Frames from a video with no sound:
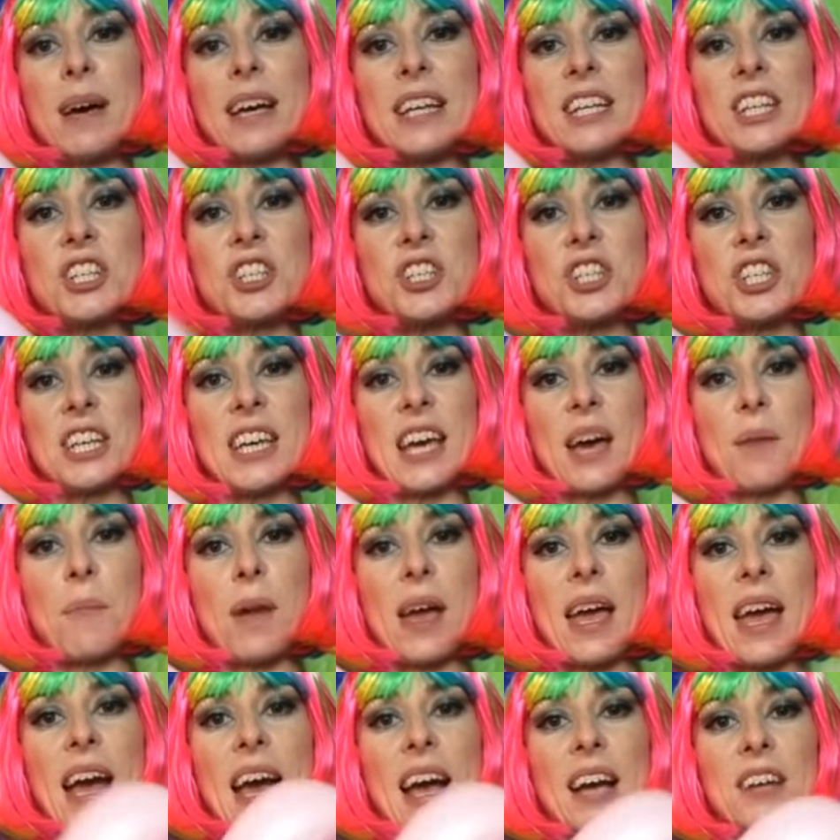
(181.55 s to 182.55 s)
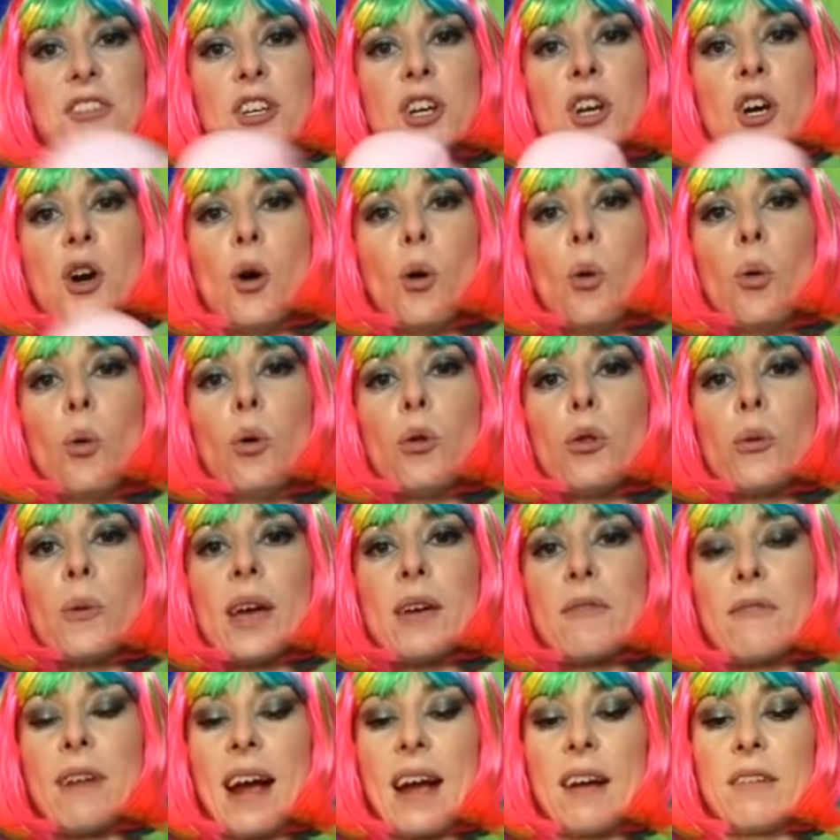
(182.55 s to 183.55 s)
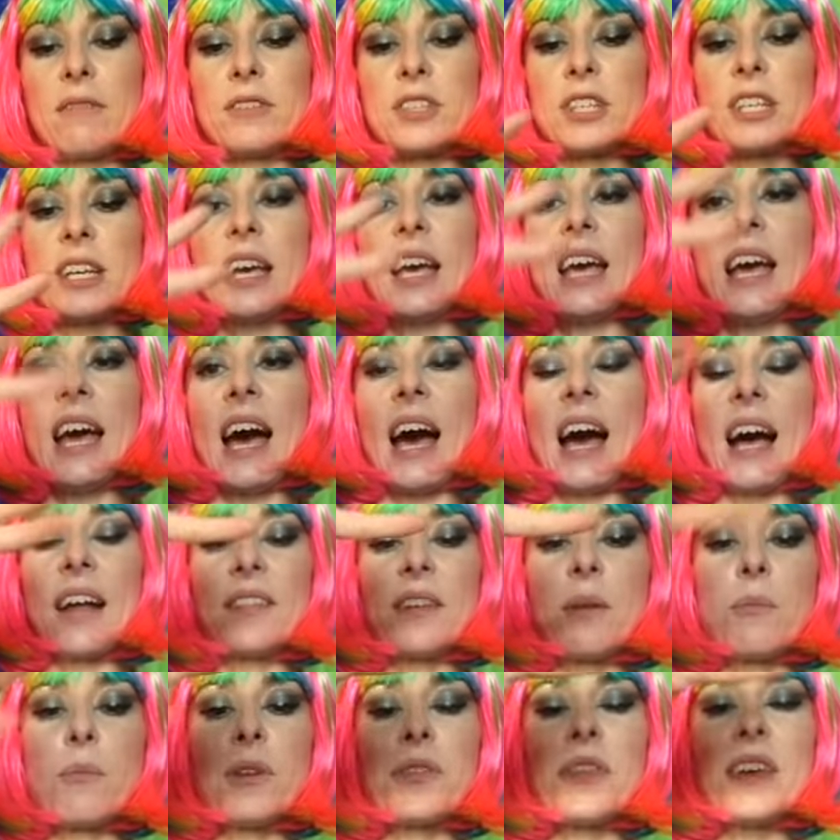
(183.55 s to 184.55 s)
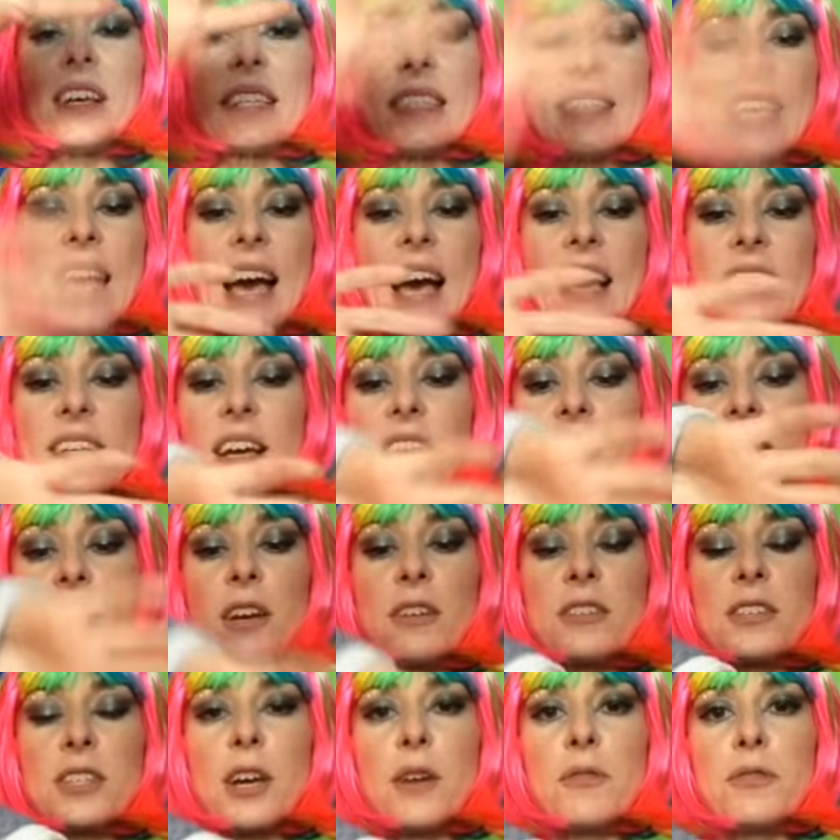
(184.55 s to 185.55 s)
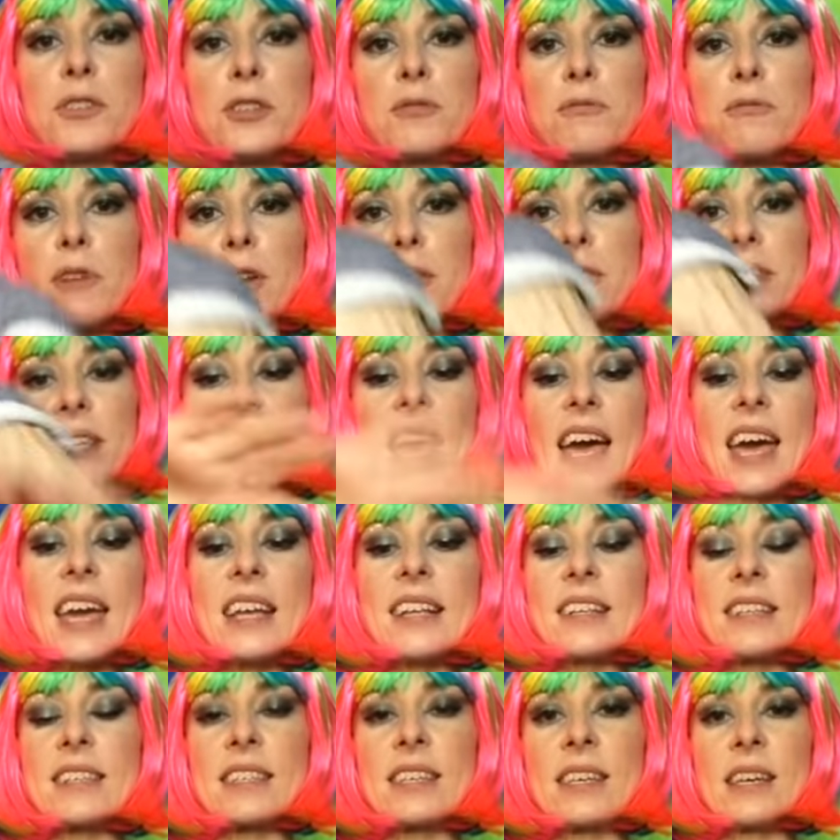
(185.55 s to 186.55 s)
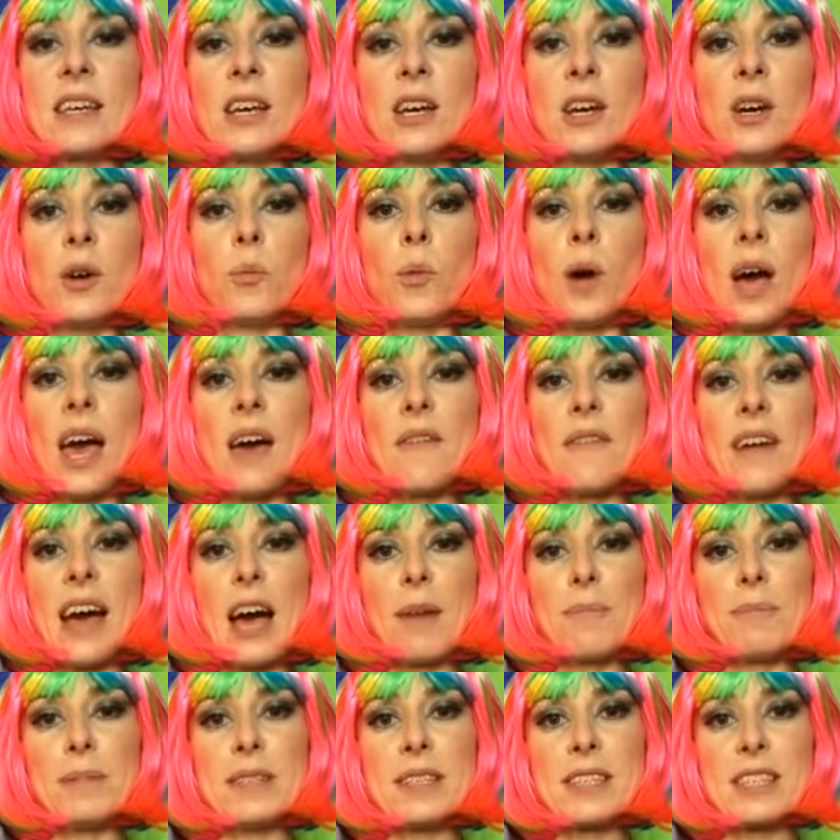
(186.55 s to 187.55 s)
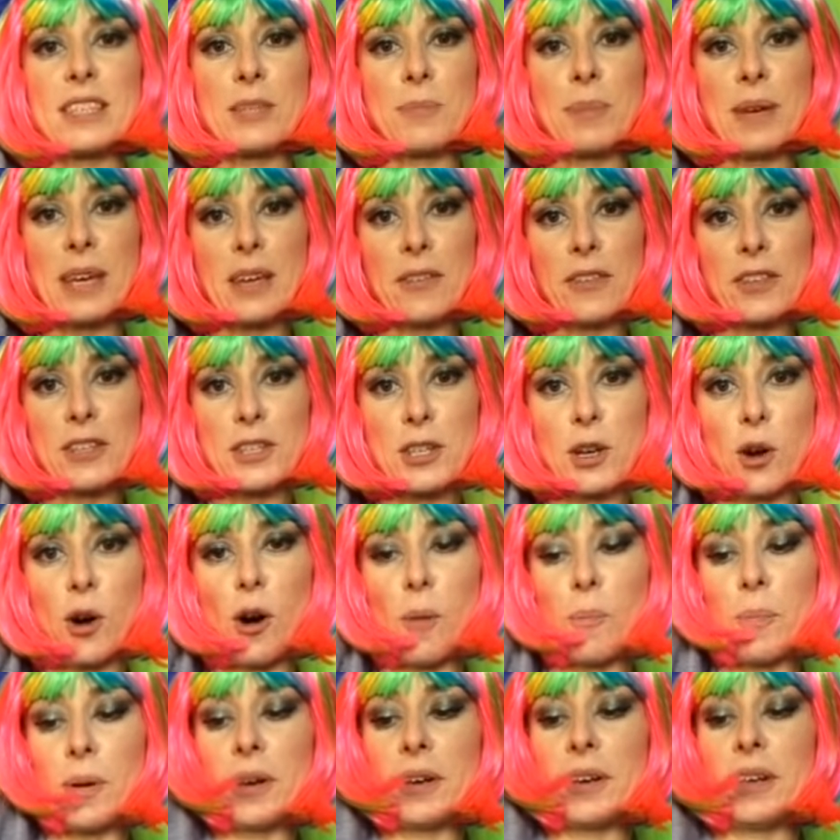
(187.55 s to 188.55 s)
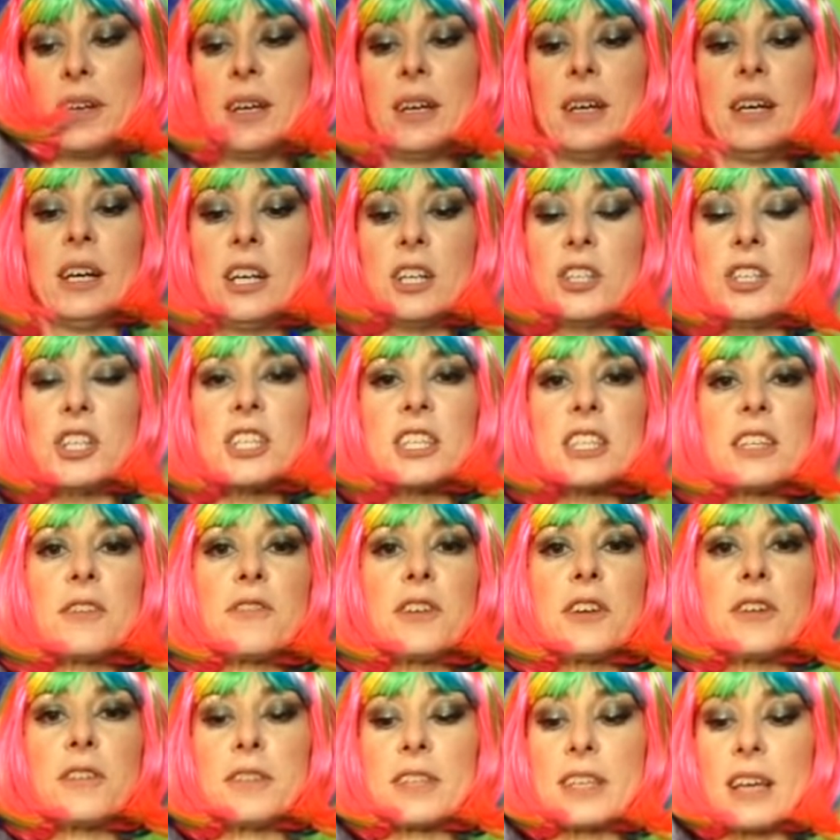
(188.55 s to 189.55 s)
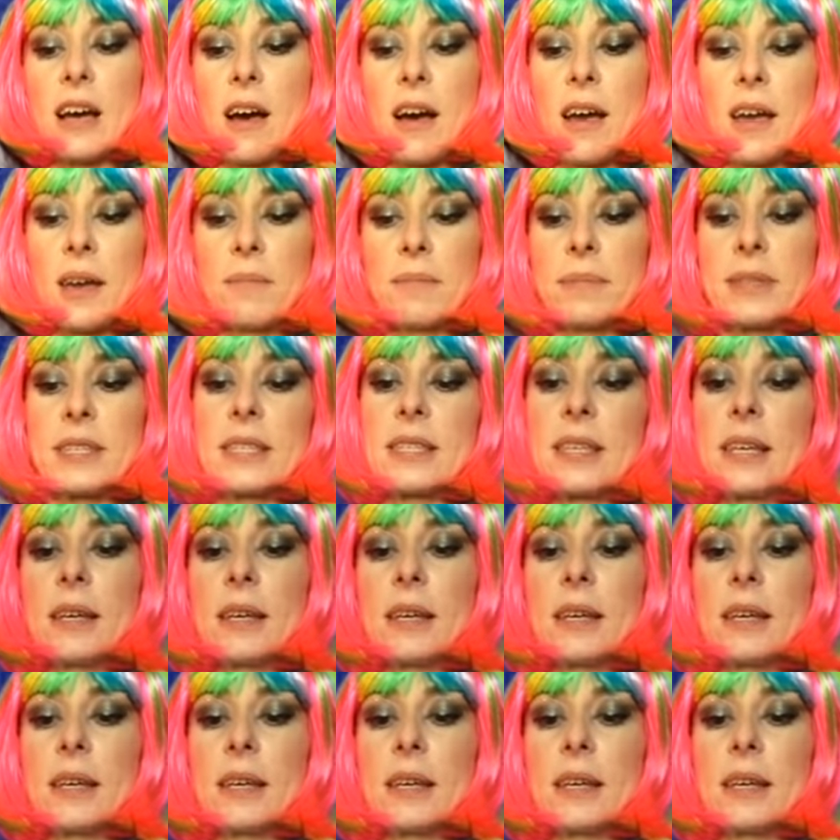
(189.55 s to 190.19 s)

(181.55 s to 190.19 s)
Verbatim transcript: managed to get my hand all the way round and then with this hand I'm just going to rotate whatever happens to be at the top just a few times